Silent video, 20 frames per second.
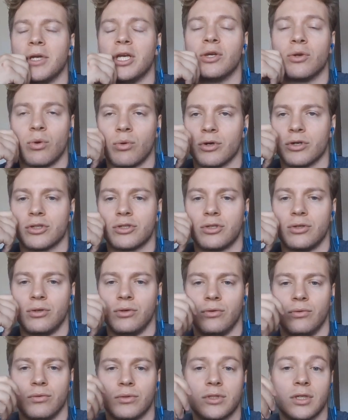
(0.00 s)
in order
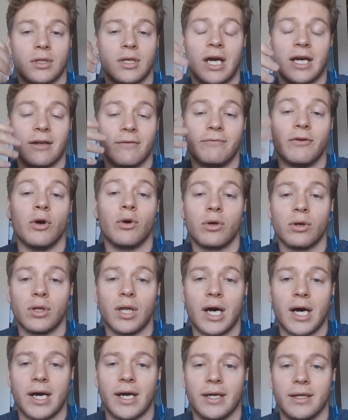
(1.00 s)
to kind of
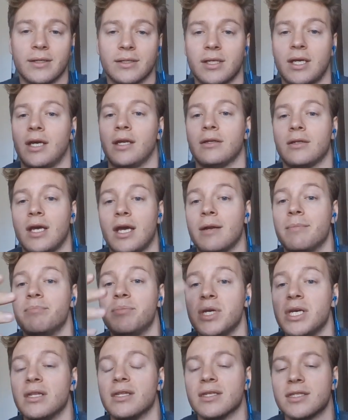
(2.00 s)
vocalize and
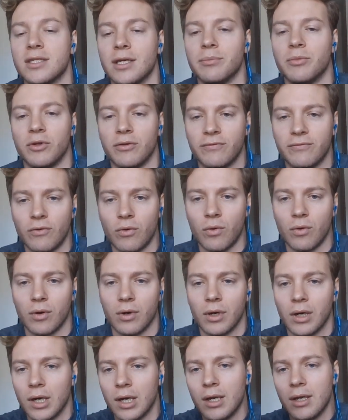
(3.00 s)
be the symbol
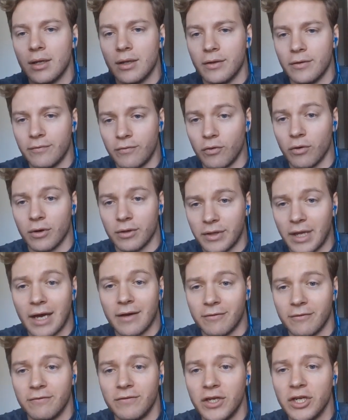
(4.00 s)
for
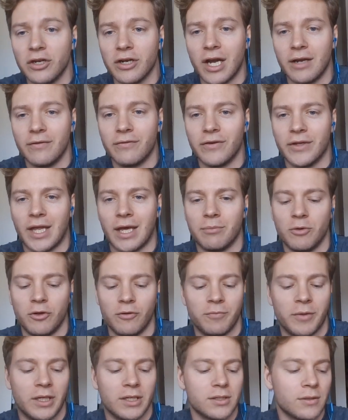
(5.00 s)
that figurehead for that
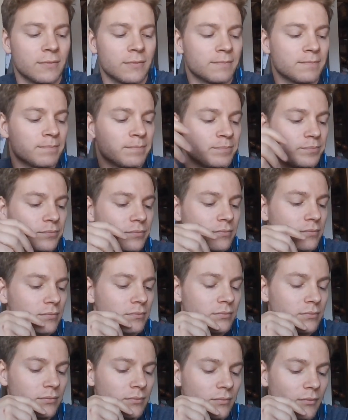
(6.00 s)
movement.
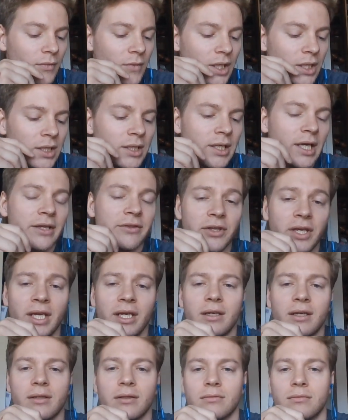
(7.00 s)
And I
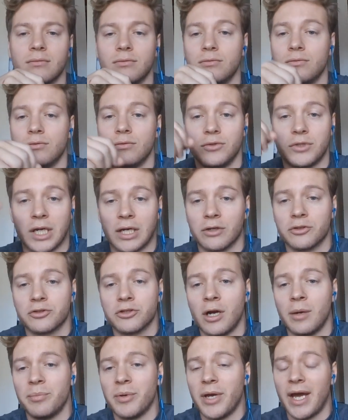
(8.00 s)
think Donald
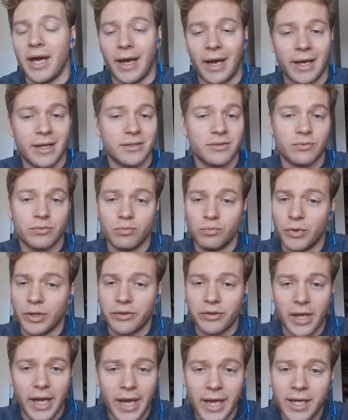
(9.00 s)
Trump, as
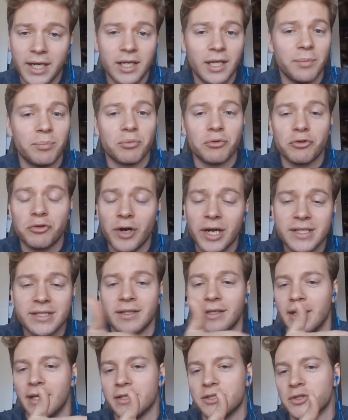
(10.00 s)
with any
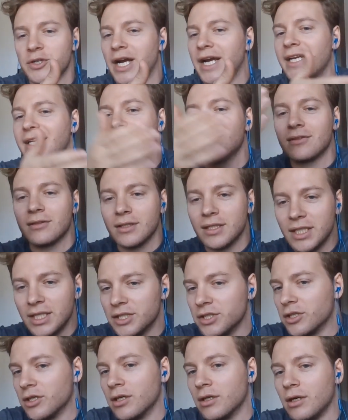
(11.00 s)
president or any
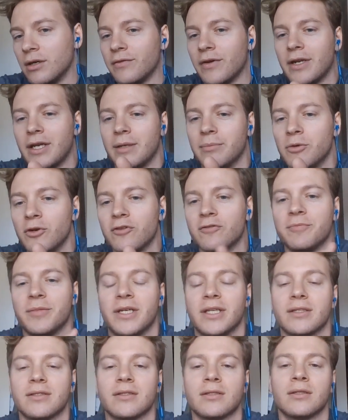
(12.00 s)
leader of any
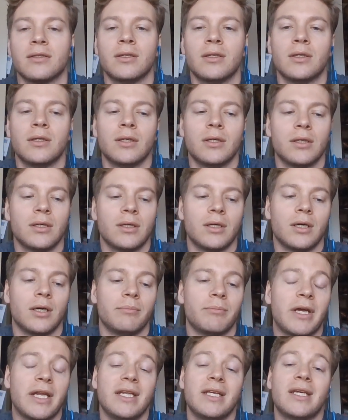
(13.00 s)
movement,
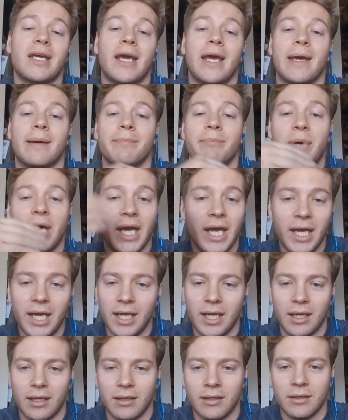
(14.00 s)
any
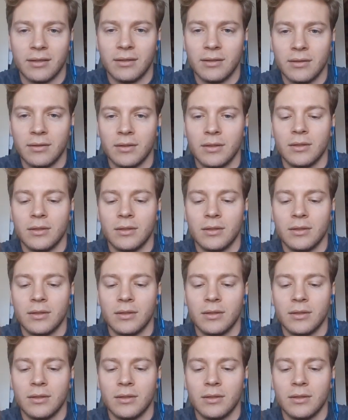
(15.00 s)
campaign,